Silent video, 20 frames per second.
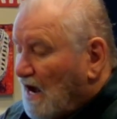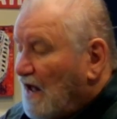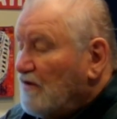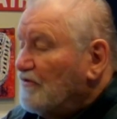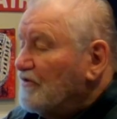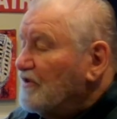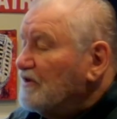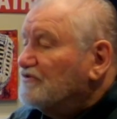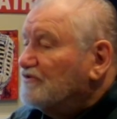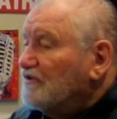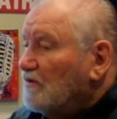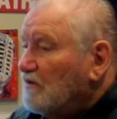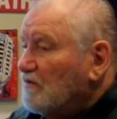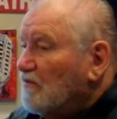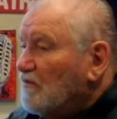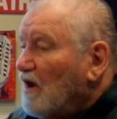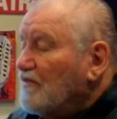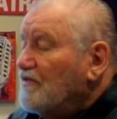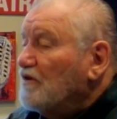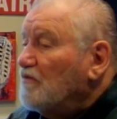I don't think so
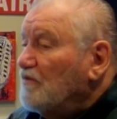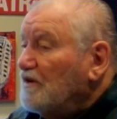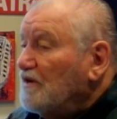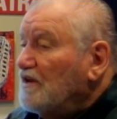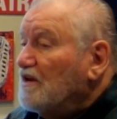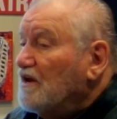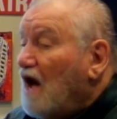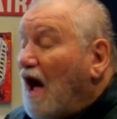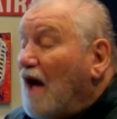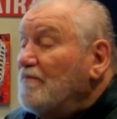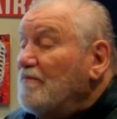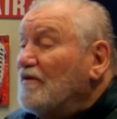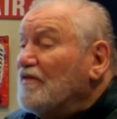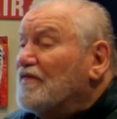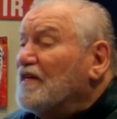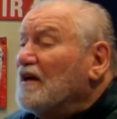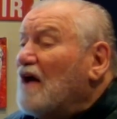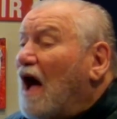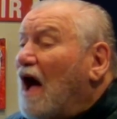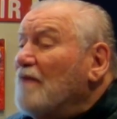anymore. I think we need. I've
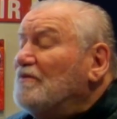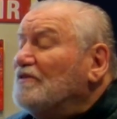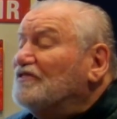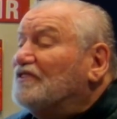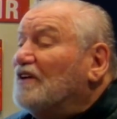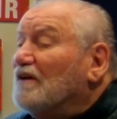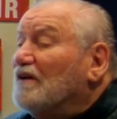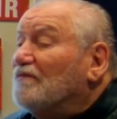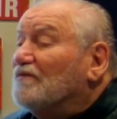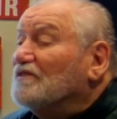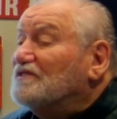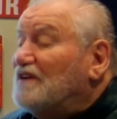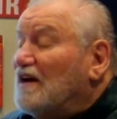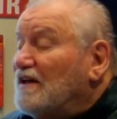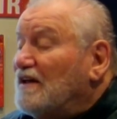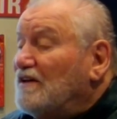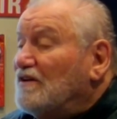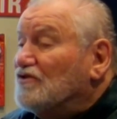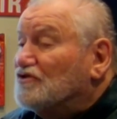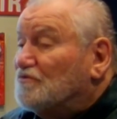been saying for
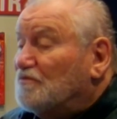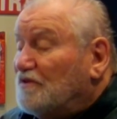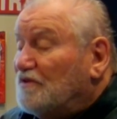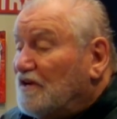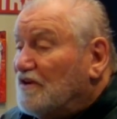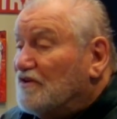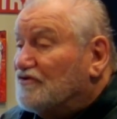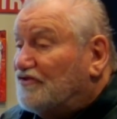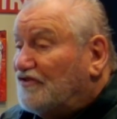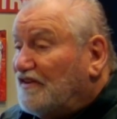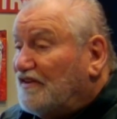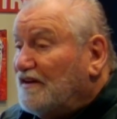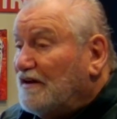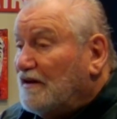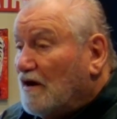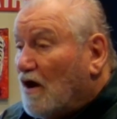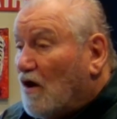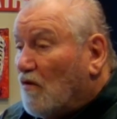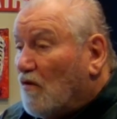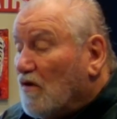10 years we need a
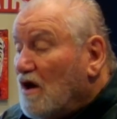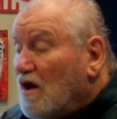CEO.